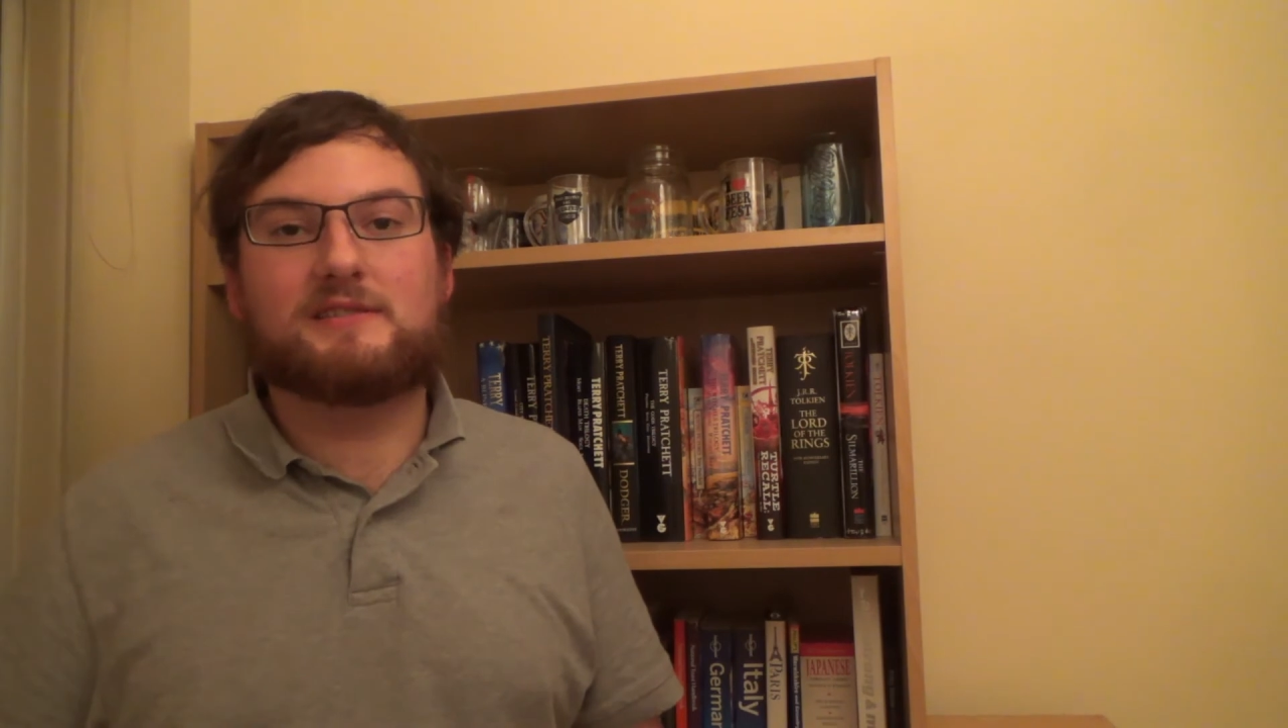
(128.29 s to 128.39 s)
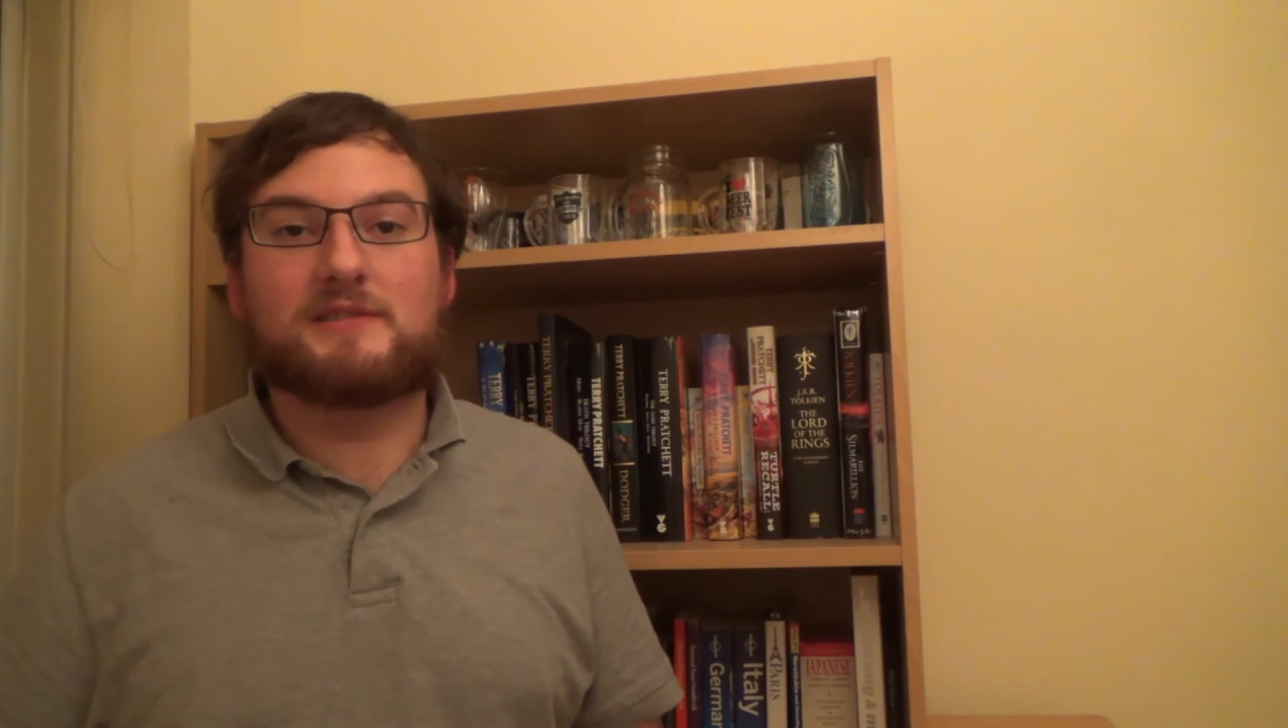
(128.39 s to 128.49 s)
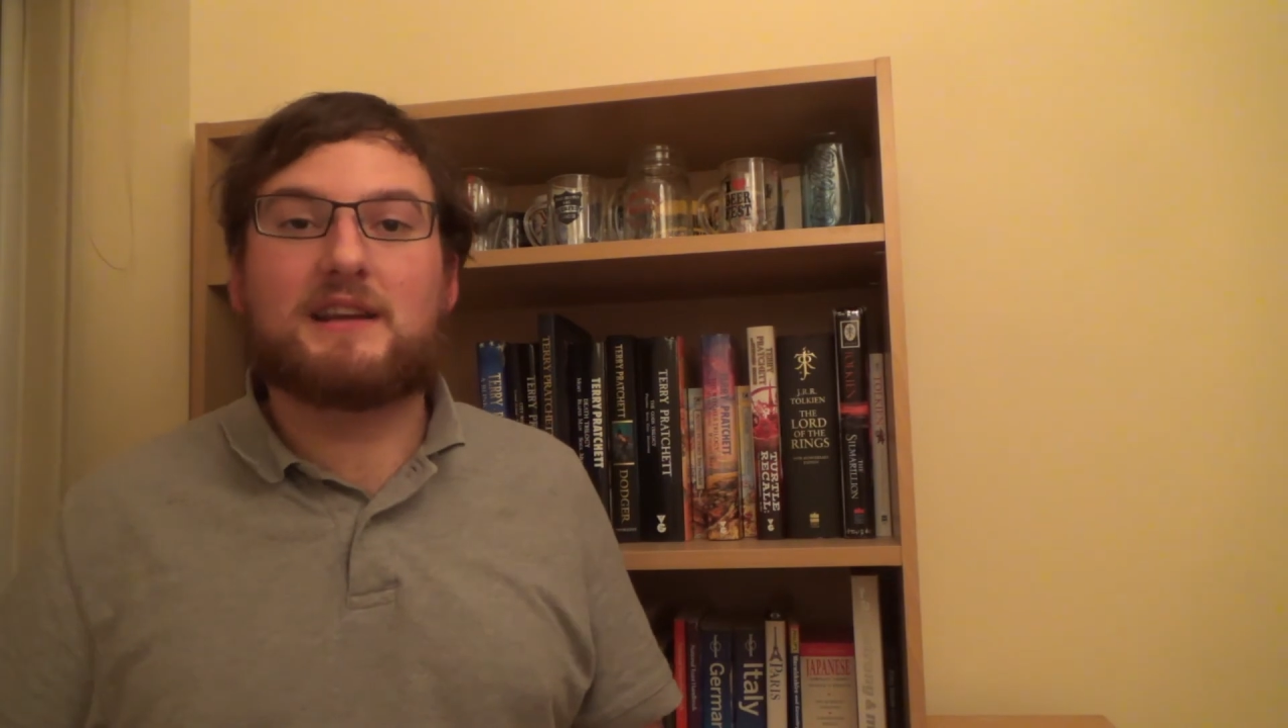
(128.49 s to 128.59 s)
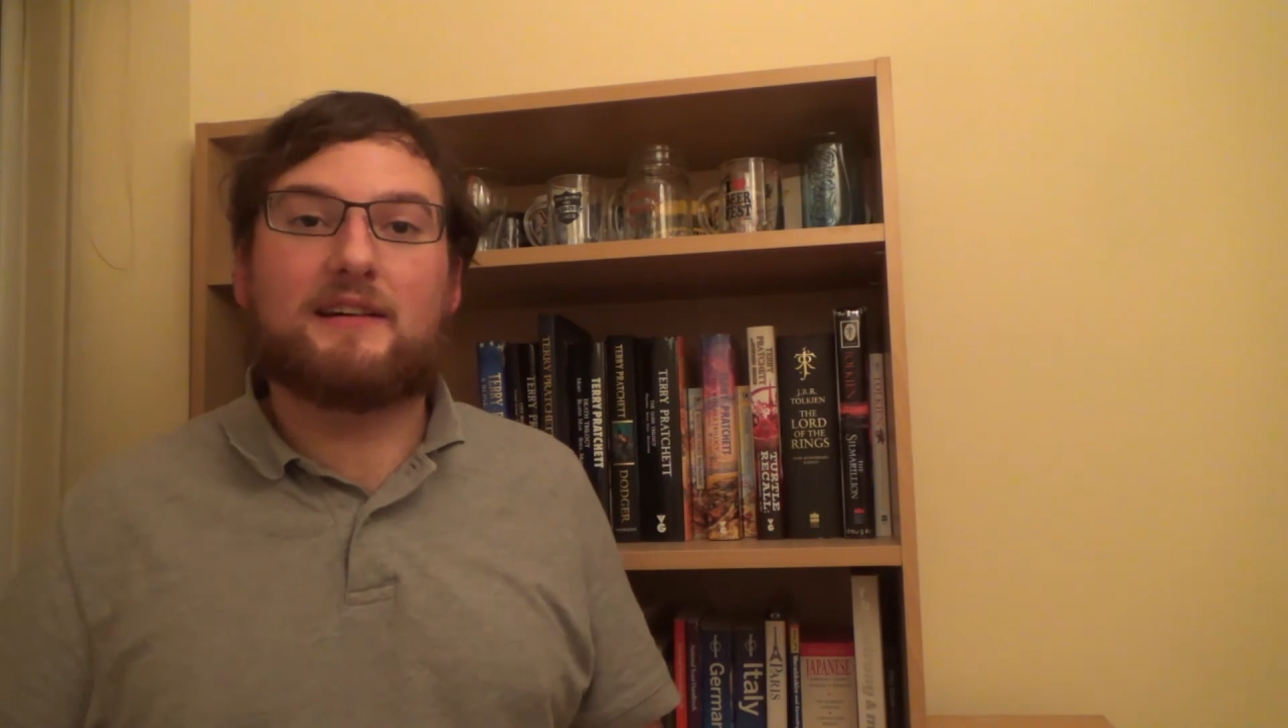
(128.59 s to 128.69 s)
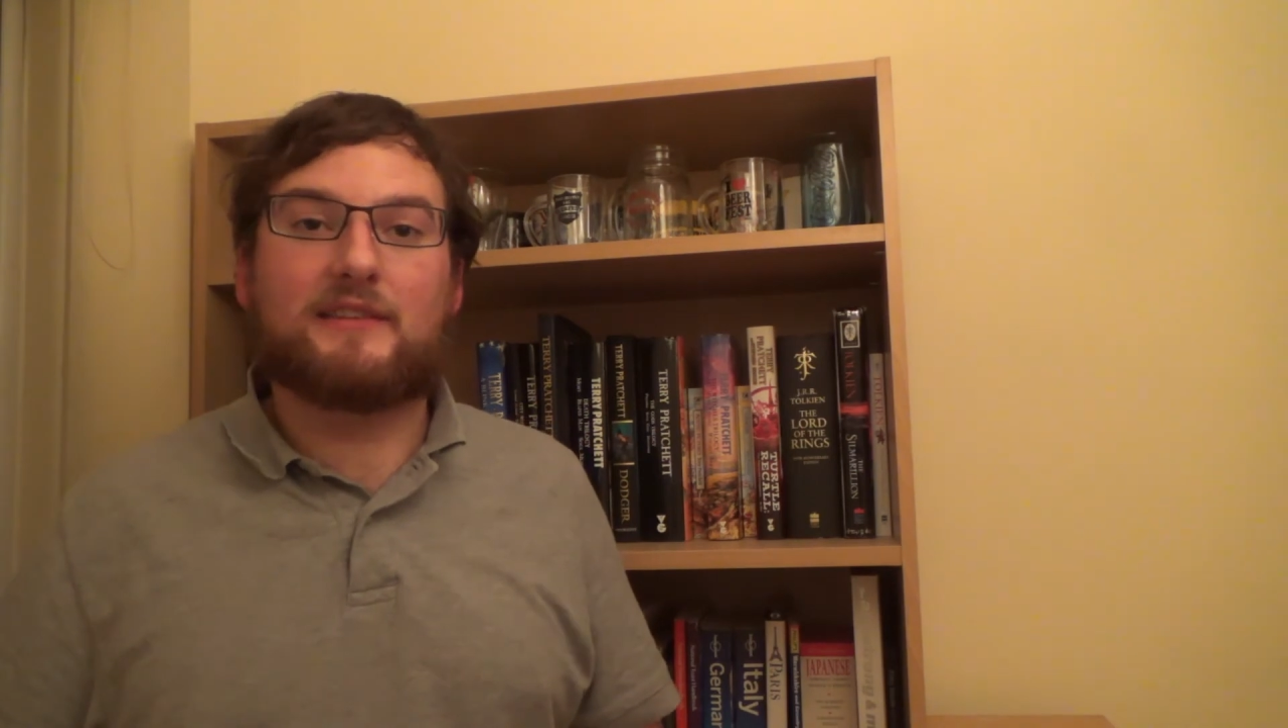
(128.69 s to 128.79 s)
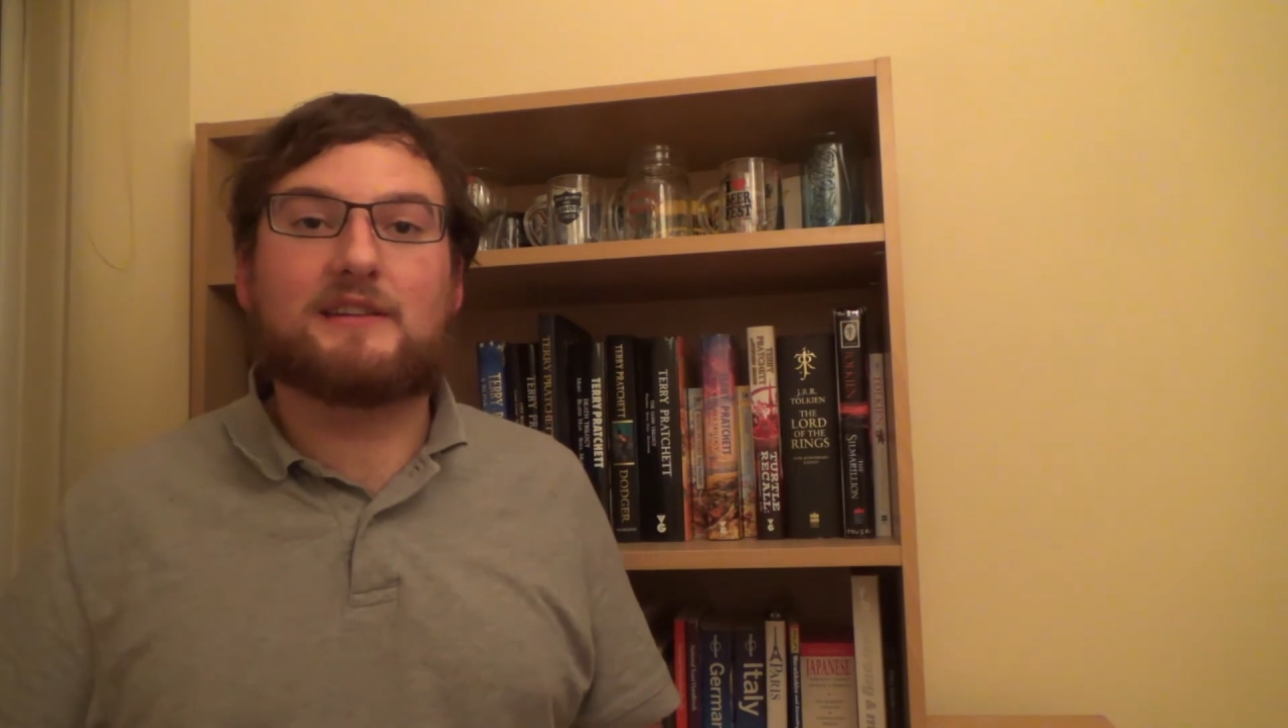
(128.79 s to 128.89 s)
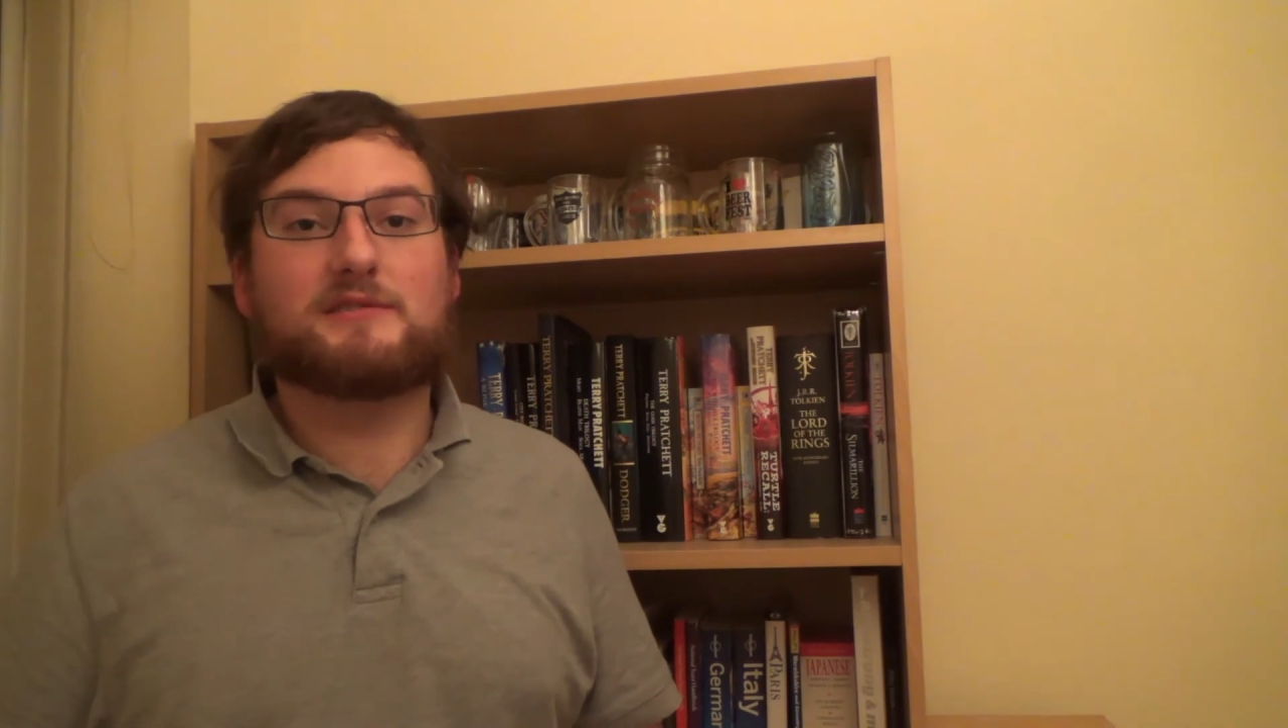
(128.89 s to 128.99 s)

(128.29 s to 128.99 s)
do is get out there,